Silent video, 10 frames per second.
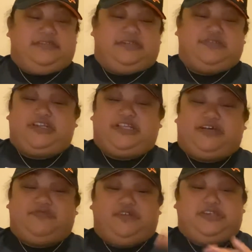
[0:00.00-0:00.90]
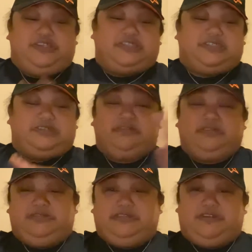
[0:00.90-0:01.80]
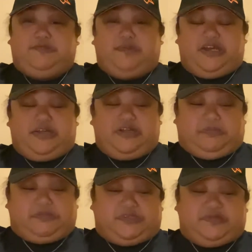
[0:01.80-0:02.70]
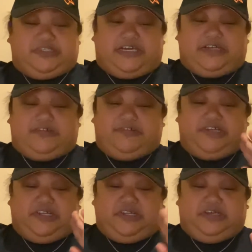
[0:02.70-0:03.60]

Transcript: how great that was and if my optic was accurate